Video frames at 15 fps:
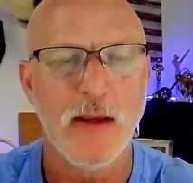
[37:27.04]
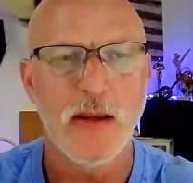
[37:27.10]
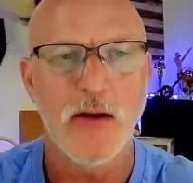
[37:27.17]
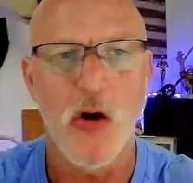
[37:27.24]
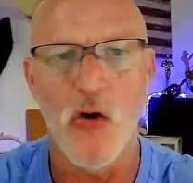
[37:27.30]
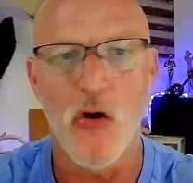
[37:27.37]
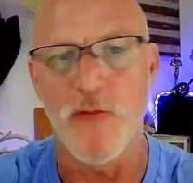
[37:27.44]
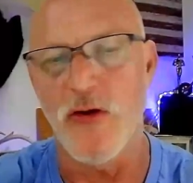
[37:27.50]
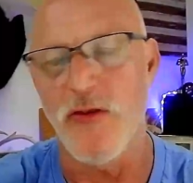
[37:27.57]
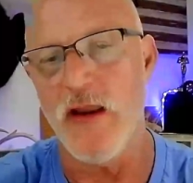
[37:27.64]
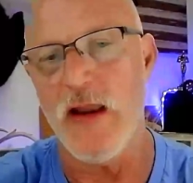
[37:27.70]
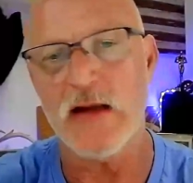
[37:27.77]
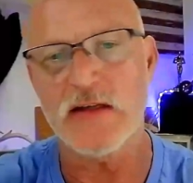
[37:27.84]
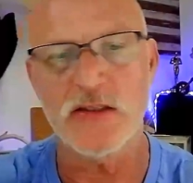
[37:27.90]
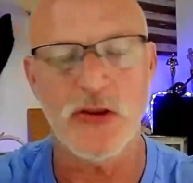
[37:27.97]
over the
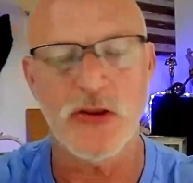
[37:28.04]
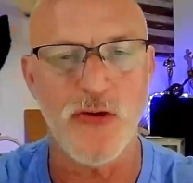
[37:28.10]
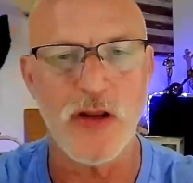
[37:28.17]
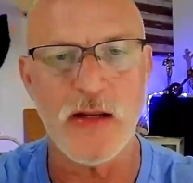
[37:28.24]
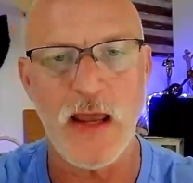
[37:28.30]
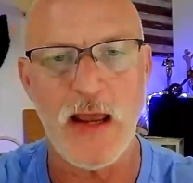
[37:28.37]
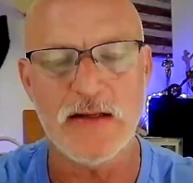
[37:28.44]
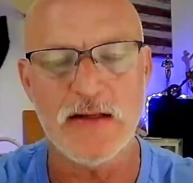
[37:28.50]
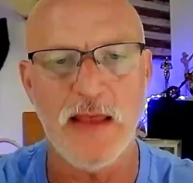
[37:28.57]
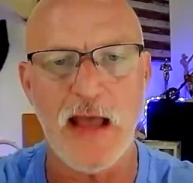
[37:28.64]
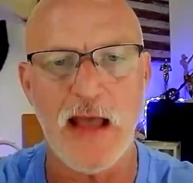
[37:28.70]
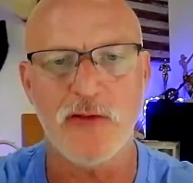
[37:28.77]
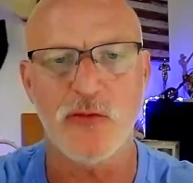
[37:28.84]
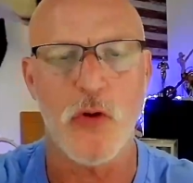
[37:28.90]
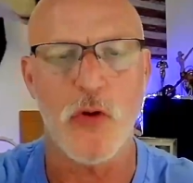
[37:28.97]
next 30 days,
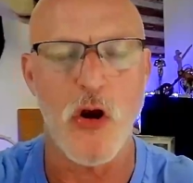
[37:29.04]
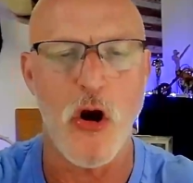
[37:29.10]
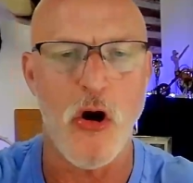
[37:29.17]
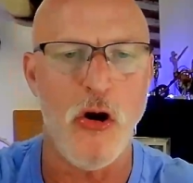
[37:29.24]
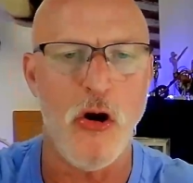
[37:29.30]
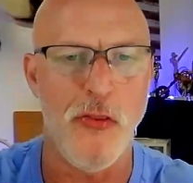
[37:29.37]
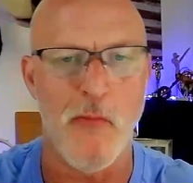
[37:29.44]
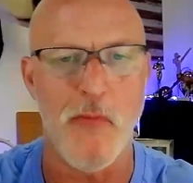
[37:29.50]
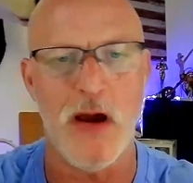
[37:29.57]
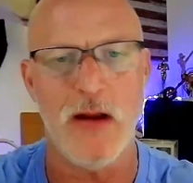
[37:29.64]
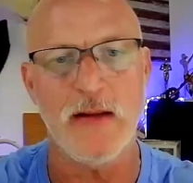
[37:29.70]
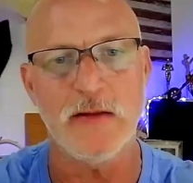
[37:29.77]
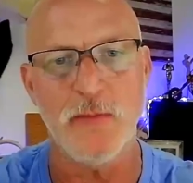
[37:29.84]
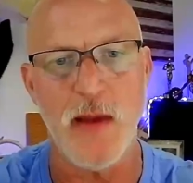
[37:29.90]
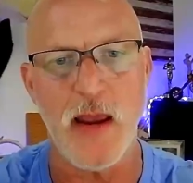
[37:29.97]
that's where all the
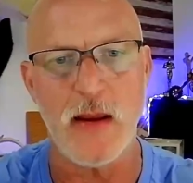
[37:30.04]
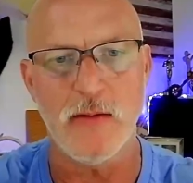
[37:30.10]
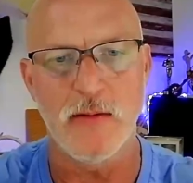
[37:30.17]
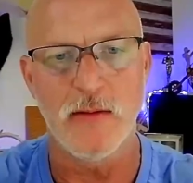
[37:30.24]
money's made.